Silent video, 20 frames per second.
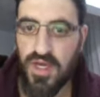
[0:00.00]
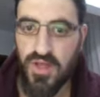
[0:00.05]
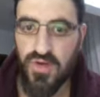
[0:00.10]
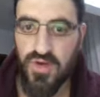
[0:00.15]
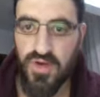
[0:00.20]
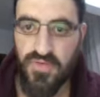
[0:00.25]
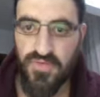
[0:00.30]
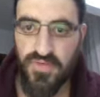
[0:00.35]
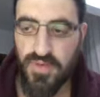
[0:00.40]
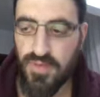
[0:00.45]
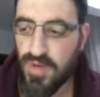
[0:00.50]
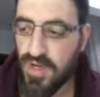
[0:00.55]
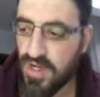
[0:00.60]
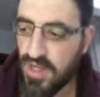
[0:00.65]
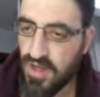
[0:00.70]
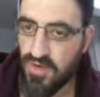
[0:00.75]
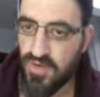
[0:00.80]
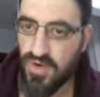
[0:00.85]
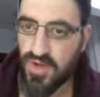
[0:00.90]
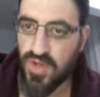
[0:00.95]
Hello
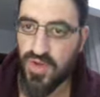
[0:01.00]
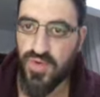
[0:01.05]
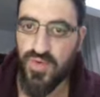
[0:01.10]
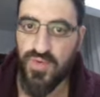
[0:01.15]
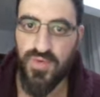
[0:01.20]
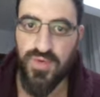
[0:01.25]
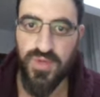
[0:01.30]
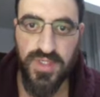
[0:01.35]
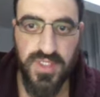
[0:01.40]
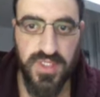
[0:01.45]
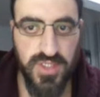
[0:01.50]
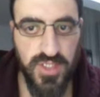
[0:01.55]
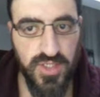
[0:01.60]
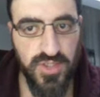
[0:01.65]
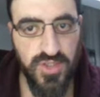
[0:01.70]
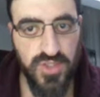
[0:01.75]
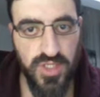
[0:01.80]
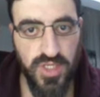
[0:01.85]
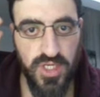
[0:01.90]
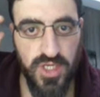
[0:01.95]
everybody, how are you? This is
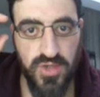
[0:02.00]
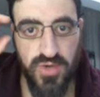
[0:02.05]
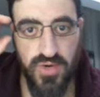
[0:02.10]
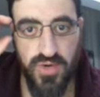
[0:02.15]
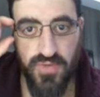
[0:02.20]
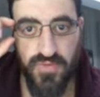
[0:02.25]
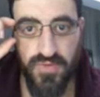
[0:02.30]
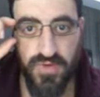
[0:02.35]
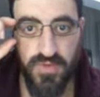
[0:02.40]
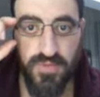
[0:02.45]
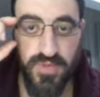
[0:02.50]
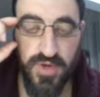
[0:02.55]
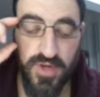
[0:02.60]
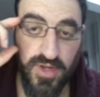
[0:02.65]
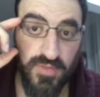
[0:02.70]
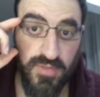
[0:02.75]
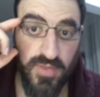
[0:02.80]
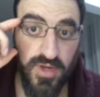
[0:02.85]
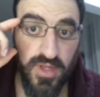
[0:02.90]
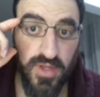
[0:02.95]
Angelino from
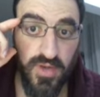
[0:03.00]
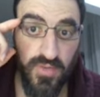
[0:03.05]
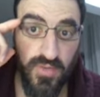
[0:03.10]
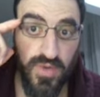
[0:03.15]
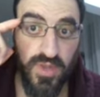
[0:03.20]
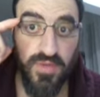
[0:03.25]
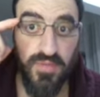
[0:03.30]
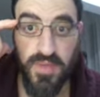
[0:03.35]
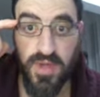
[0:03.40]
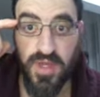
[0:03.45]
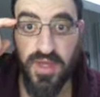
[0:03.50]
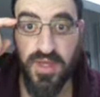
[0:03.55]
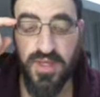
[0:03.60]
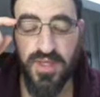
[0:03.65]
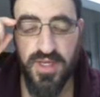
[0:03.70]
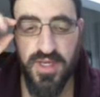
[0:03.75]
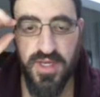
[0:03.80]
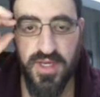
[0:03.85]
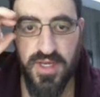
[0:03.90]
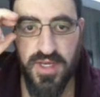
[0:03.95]
Earn Money With
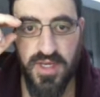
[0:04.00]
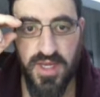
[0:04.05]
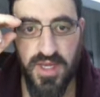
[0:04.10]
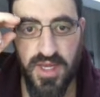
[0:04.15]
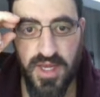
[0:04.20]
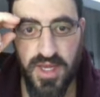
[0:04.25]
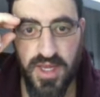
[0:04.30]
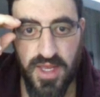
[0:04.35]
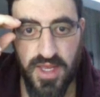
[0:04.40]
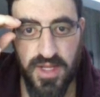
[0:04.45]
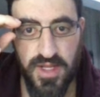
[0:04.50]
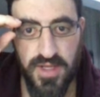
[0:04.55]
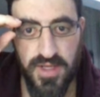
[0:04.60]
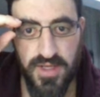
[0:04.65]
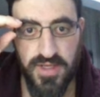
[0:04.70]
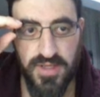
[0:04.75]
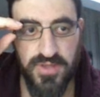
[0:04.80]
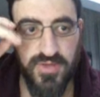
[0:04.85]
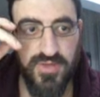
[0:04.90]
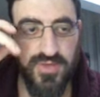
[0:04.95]
Me and
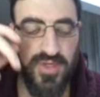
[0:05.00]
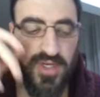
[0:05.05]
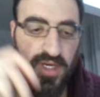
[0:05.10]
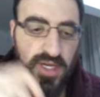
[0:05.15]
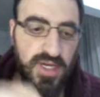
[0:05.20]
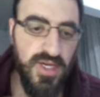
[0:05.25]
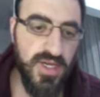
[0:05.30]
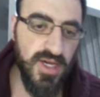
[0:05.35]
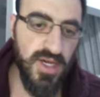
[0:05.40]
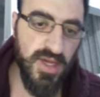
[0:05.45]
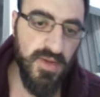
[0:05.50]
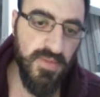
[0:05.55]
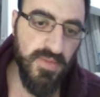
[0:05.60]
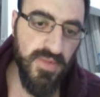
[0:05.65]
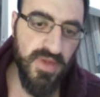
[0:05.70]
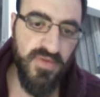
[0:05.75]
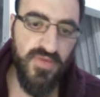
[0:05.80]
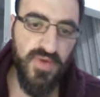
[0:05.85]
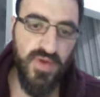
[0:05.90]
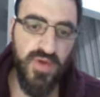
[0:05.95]
uh, today
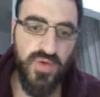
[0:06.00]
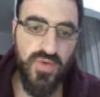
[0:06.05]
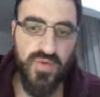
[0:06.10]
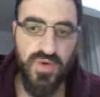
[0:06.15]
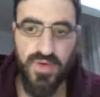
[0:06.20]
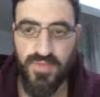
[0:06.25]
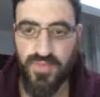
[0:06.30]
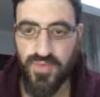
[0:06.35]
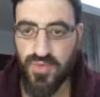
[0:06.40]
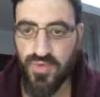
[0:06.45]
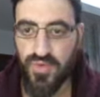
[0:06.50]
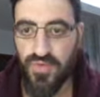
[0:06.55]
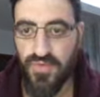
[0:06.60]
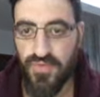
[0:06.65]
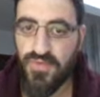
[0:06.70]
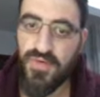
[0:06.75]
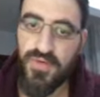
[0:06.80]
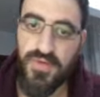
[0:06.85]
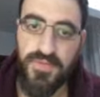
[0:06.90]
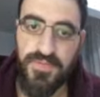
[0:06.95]
I'm giving you a
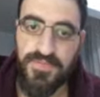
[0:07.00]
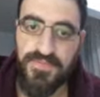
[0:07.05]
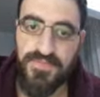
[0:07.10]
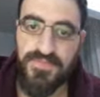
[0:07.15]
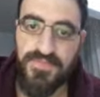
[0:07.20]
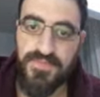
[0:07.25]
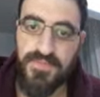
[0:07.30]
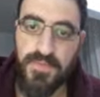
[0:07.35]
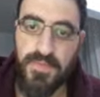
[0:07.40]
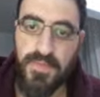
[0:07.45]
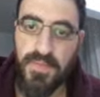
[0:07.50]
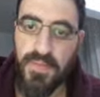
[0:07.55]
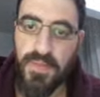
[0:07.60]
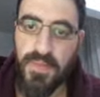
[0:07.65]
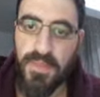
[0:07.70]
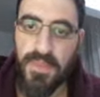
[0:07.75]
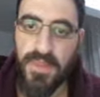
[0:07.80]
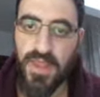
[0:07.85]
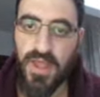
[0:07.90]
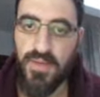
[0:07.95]
proof
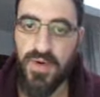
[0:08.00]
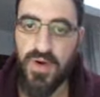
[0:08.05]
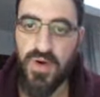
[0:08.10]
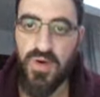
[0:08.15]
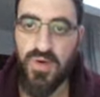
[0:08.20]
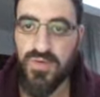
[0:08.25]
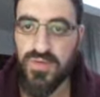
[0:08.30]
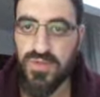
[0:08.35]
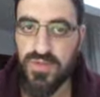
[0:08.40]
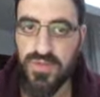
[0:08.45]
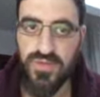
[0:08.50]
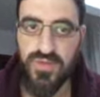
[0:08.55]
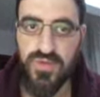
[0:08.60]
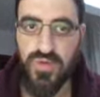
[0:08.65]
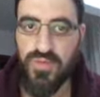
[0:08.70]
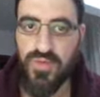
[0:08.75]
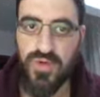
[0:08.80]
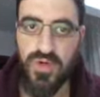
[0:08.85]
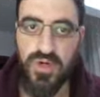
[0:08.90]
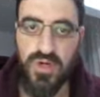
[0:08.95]
about
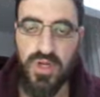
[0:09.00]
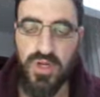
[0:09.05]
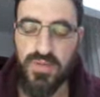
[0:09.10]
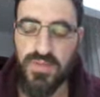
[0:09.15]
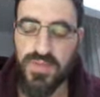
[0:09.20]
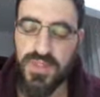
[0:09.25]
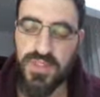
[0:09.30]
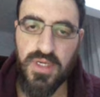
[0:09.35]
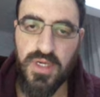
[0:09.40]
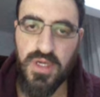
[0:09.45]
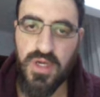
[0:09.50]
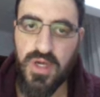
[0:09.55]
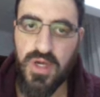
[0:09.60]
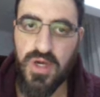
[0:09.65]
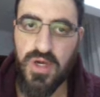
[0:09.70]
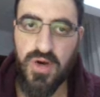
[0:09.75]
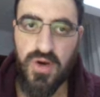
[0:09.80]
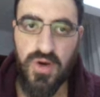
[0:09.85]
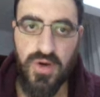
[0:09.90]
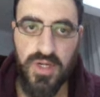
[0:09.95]
two programs
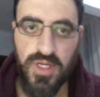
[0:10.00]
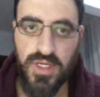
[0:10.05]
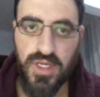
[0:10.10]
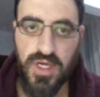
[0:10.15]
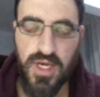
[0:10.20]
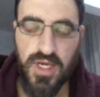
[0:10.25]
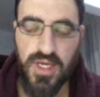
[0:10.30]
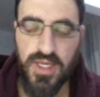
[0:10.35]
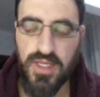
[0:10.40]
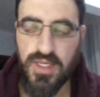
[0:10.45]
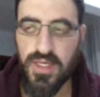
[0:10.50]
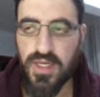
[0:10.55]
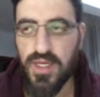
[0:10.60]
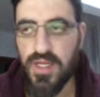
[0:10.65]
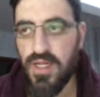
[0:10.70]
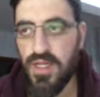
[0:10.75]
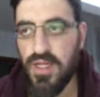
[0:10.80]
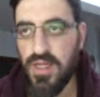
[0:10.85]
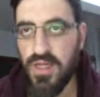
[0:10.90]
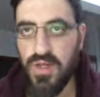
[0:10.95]
Honeygain
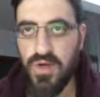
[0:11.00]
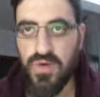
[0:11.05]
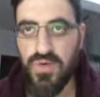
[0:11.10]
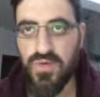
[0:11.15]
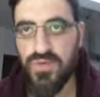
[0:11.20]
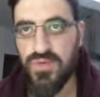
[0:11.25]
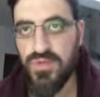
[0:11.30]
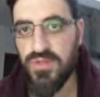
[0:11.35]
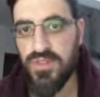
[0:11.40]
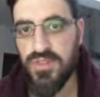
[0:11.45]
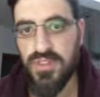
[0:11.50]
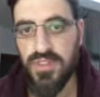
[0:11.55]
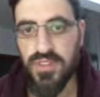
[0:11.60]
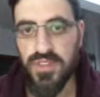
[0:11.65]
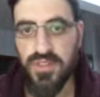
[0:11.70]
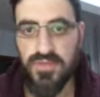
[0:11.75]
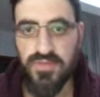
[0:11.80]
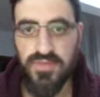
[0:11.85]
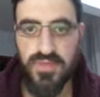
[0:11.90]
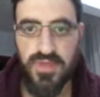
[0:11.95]
and Load
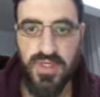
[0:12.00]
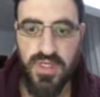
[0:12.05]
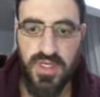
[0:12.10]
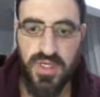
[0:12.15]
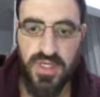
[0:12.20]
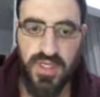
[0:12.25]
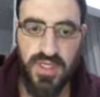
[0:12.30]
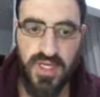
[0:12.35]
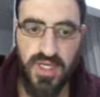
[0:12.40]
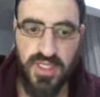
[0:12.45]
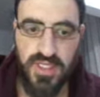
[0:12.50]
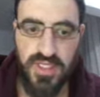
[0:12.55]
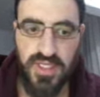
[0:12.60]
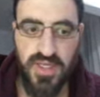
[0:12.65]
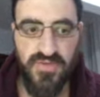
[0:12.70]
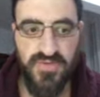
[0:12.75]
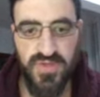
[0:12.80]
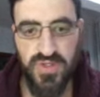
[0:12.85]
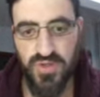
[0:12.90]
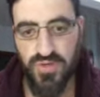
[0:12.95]
Team that
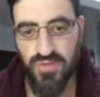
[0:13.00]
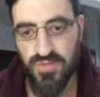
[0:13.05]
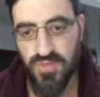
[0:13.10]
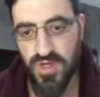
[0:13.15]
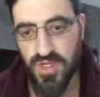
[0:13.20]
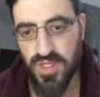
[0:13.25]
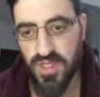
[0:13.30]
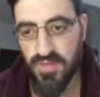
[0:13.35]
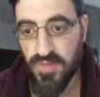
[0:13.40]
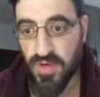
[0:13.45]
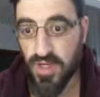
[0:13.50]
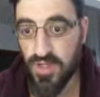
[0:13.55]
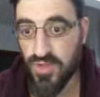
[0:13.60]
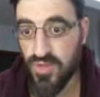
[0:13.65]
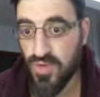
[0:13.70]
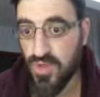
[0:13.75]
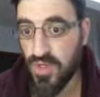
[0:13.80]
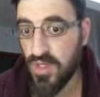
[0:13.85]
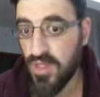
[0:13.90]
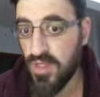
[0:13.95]
gives you money by
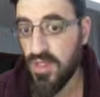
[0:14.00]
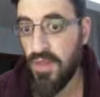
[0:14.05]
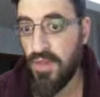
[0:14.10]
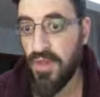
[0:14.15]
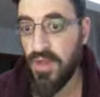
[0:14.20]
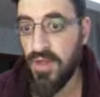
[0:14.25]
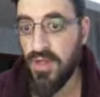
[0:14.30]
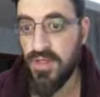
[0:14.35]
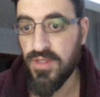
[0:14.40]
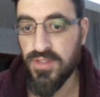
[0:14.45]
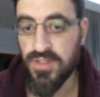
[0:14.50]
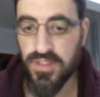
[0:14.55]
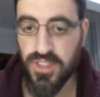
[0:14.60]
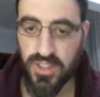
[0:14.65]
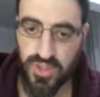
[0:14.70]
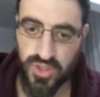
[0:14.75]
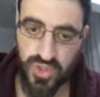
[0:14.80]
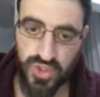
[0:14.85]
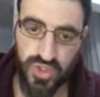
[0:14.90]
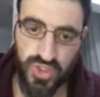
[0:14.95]
doing nothing
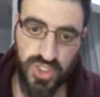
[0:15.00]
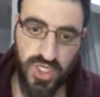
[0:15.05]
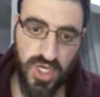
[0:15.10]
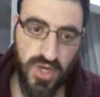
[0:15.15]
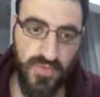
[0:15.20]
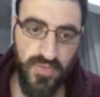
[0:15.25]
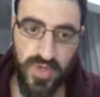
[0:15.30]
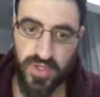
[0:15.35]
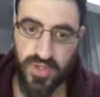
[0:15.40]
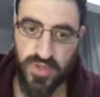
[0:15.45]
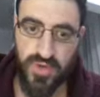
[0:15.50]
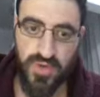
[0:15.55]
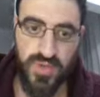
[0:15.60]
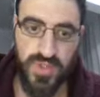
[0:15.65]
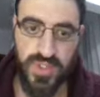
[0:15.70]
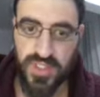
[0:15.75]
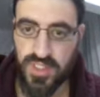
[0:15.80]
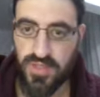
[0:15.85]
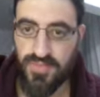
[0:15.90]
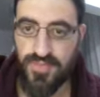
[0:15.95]
just sharing
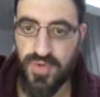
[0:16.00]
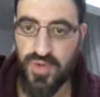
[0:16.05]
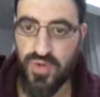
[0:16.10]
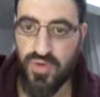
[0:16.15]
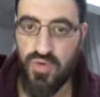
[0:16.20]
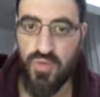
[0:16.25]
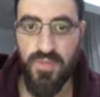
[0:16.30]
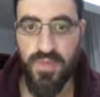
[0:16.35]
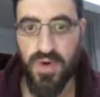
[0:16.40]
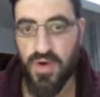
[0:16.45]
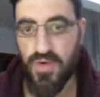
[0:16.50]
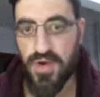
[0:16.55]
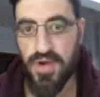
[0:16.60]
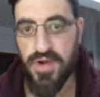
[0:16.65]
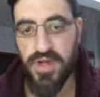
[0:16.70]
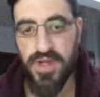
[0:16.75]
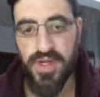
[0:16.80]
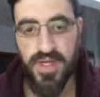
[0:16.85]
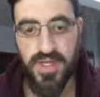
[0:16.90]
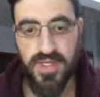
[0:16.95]
your CPU
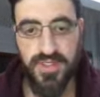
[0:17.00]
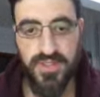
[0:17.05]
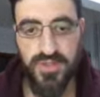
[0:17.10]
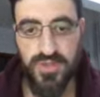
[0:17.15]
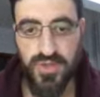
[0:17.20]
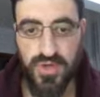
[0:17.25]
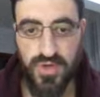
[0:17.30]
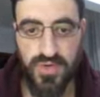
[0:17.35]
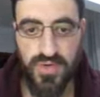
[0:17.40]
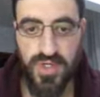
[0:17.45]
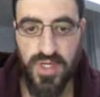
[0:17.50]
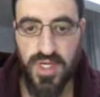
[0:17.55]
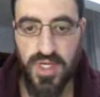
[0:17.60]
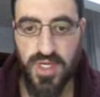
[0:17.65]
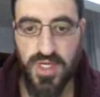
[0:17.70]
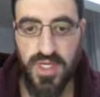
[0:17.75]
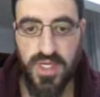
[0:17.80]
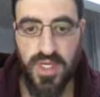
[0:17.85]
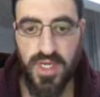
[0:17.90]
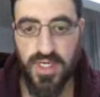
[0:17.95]
power and your
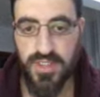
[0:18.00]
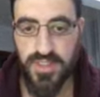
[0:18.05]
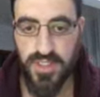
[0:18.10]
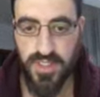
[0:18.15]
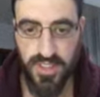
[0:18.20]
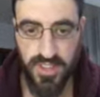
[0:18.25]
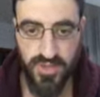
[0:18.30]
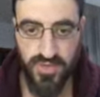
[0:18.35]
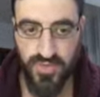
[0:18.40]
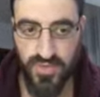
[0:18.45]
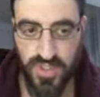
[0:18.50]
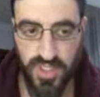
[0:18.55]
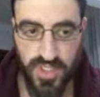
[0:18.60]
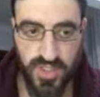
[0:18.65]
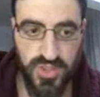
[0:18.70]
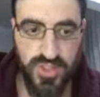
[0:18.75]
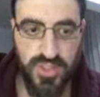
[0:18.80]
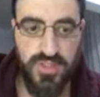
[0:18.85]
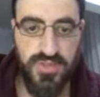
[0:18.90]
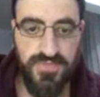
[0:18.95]
internet
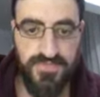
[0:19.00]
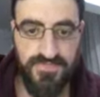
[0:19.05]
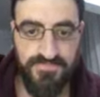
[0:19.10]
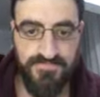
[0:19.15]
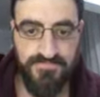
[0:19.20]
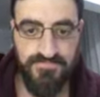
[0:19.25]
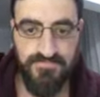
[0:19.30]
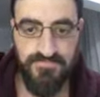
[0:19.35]
connection